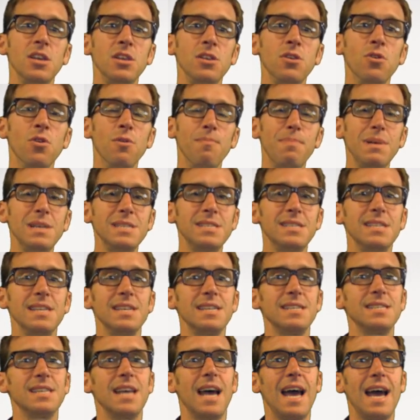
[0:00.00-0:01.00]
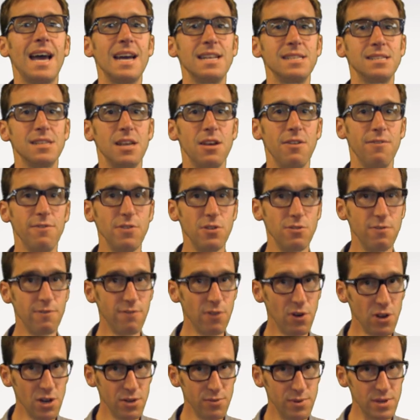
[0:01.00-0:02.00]
your business has a few
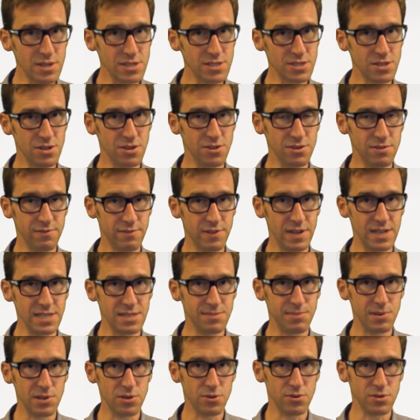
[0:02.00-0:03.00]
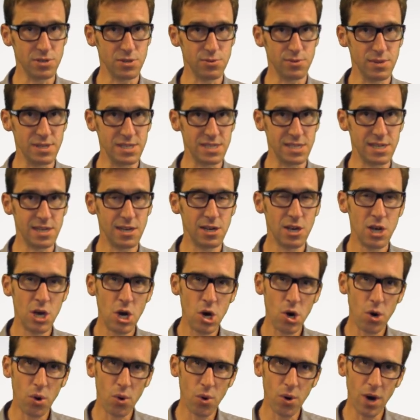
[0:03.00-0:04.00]
followers on Facebook or Twitter,
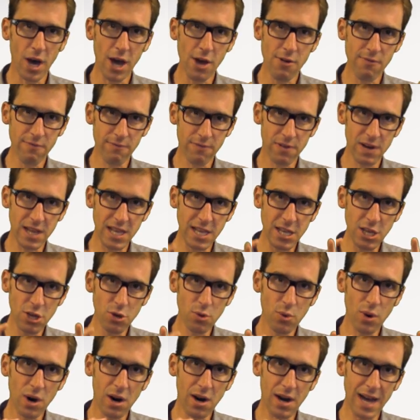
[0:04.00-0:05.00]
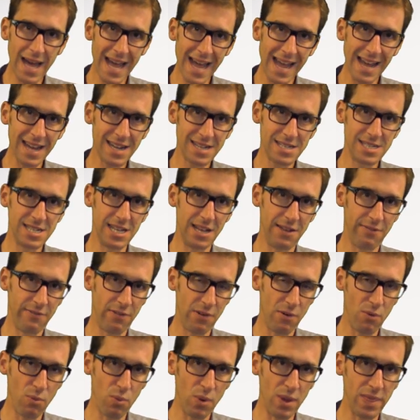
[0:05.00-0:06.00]
or hopefully you are active
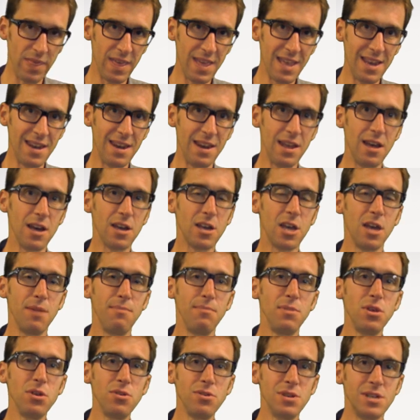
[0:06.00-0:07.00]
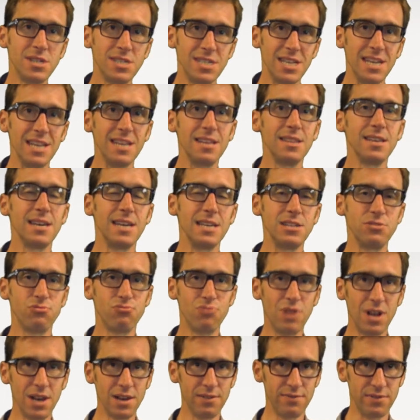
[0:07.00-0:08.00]
within a community that is
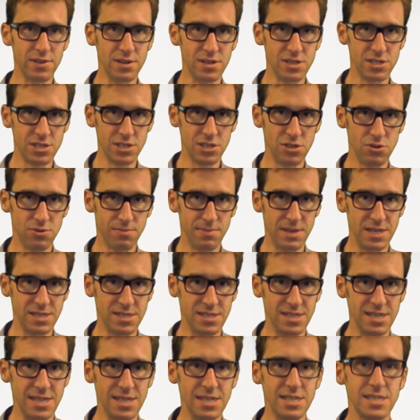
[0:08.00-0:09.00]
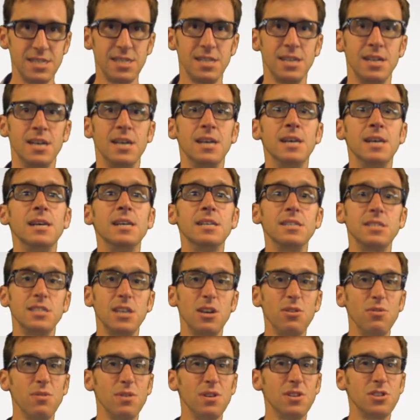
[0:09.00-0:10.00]
relevant to your business.
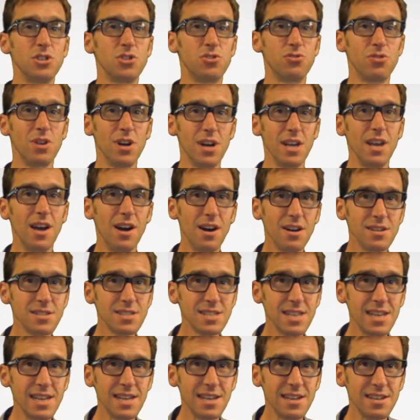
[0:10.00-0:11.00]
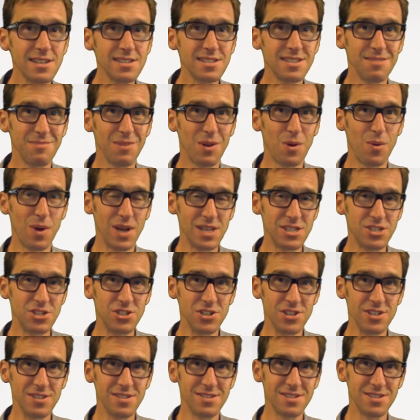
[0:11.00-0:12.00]
So try asking some
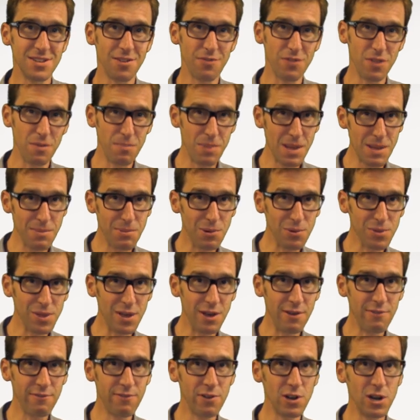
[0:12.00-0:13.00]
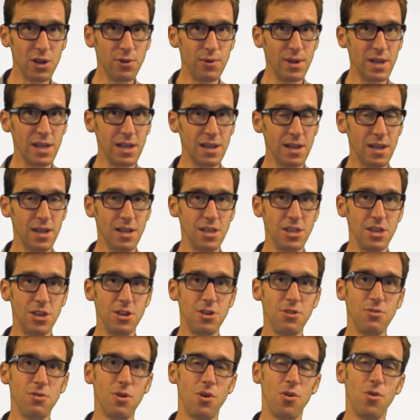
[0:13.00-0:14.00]
questions of the people that are following
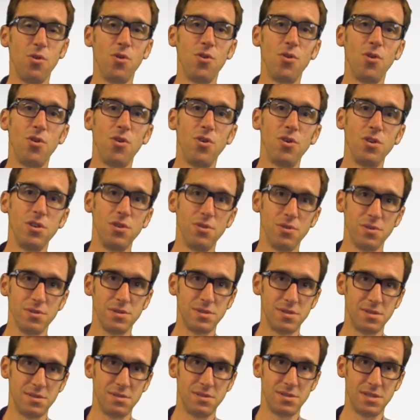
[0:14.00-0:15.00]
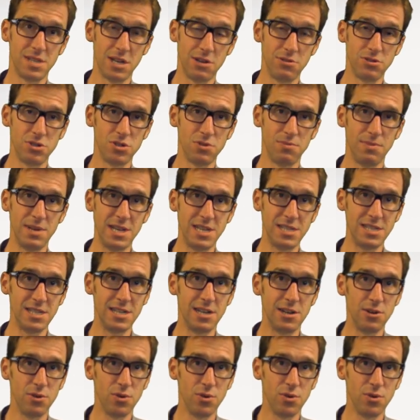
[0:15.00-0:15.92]
you or your social media